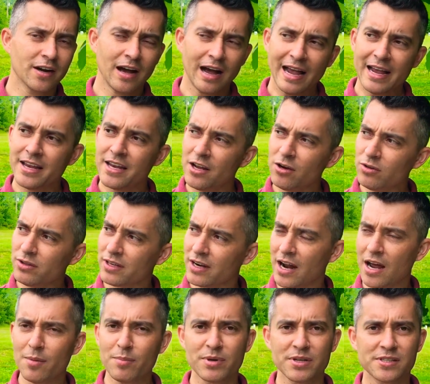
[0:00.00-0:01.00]
I know the
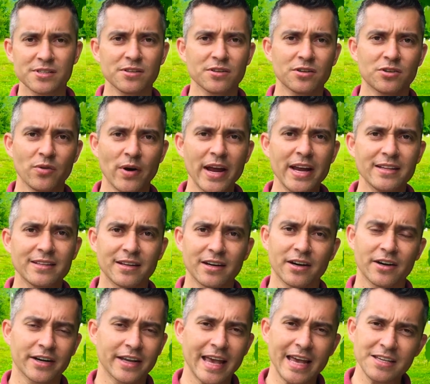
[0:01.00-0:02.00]
numbers look great that
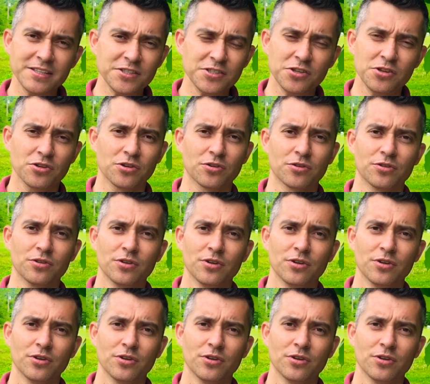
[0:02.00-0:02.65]
are against you.